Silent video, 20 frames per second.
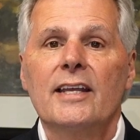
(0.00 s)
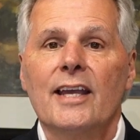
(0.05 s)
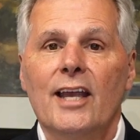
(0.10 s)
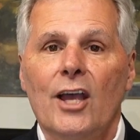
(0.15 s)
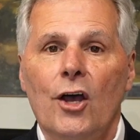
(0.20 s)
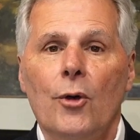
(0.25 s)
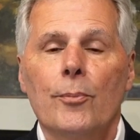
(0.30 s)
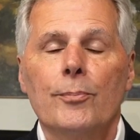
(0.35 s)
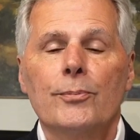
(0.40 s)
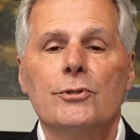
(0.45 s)

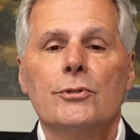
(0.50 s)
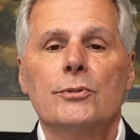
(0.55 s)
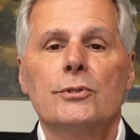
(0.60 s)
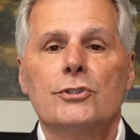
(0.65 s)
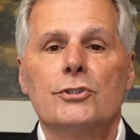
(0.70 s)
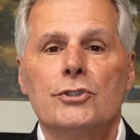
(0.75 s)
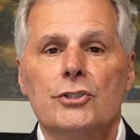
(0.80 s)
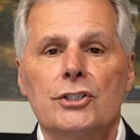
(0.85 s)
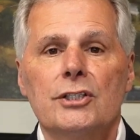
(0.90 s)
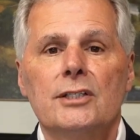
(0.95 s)
help you
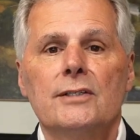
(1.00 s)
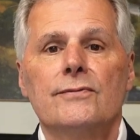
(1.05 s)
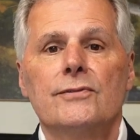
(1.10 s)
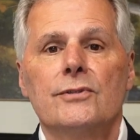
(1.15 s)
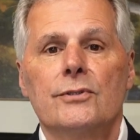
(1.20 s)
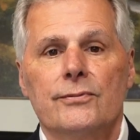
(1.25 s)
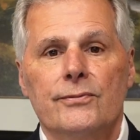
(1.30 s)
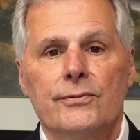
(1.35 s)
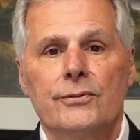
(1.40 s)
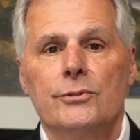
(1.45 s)
achieve
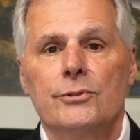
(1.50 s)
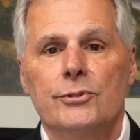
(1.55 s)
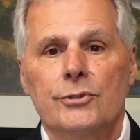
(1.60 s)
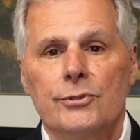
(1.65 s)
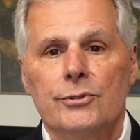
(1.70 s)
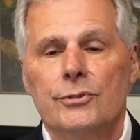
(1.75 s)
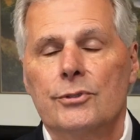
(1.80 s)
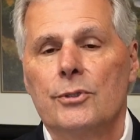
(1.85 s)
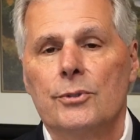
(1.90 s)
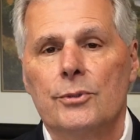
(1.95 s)
your
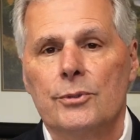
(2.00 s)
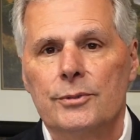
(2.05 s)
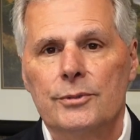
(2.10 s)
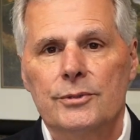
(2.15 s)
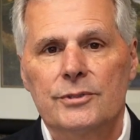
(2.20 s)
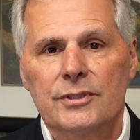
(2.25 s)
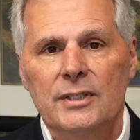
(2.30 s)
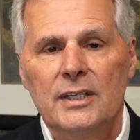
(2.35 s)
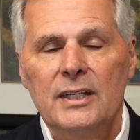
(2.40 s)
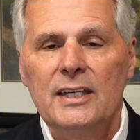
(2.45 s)
future
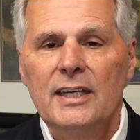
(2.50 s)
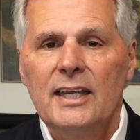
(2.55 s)
goals.